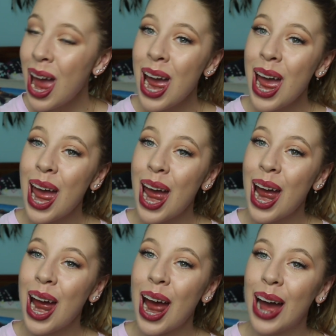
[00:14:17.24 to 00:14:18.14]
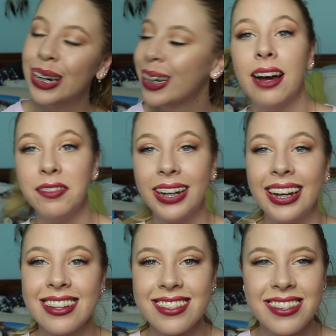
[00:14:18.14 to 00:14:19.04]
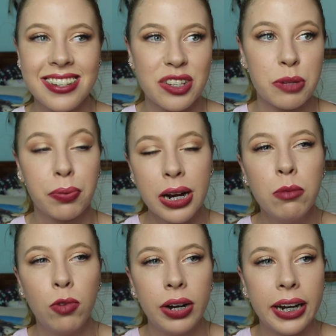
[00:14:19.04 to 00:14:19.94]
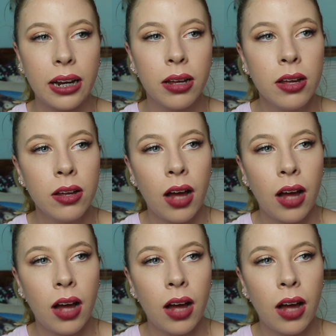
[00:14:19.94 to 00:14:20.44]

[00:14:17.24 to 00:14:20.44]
Yeah. I feel like this is just a pre-warning.